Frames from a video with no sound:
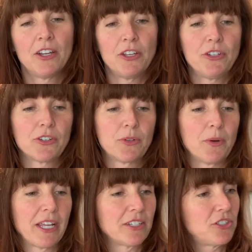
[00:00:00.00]
You're
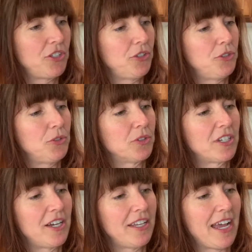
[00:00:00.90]
going to
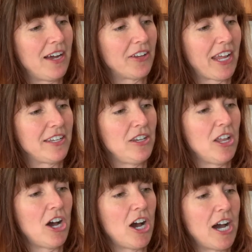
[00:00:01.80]
cut out a
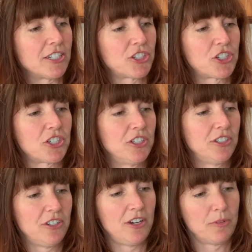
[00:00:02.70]
notch
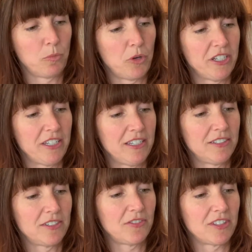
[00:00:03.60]
on one
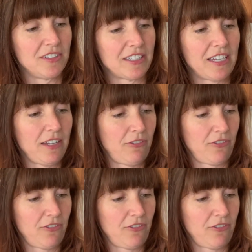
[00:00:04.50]
end of the leaf.